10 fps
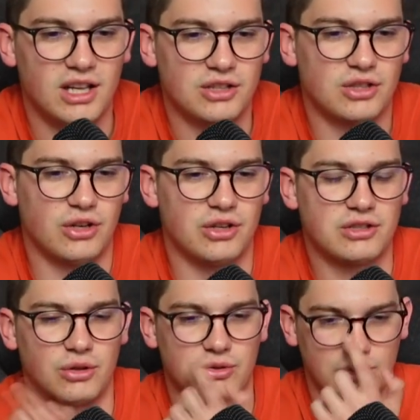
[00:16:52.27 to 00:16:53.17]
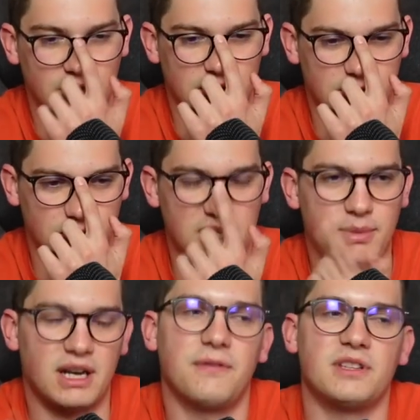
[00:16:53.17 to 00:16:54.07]
So it's also a great
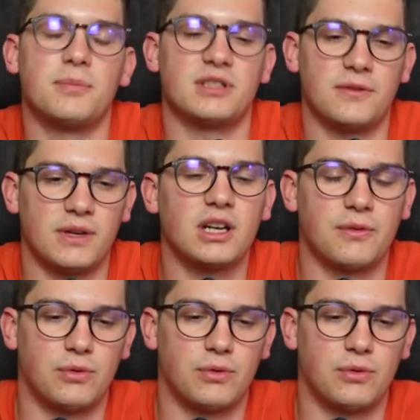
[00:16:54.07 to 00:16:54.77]
benefit specifically